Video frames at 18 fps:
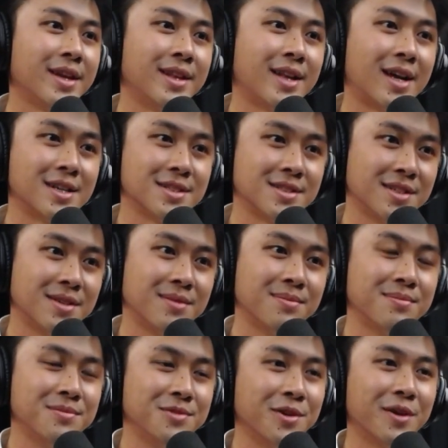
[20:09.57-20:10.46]
And ask
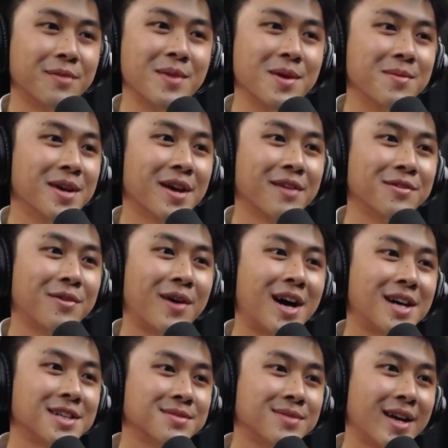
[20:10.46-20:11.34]
them. You maybe have to
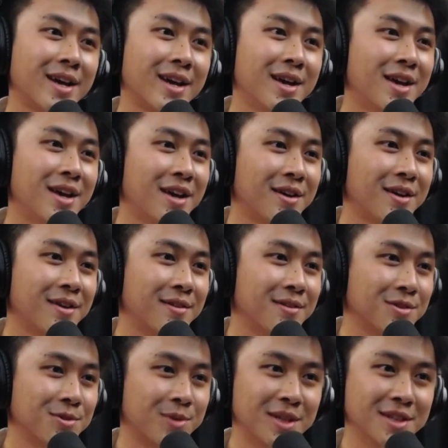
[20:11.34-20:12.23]
ask like
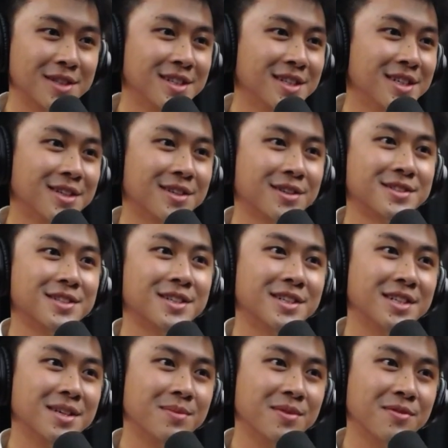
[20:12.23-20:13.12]
20 or
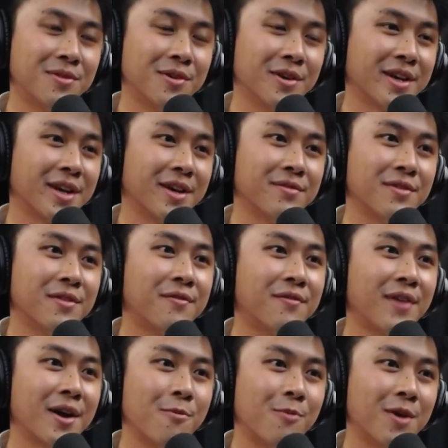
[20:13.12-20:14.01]
30 before you can even
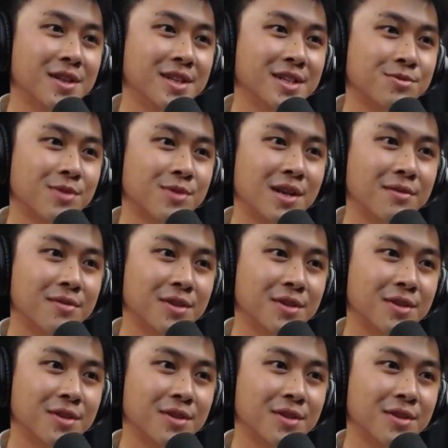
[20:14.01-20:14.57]
find one that's relevant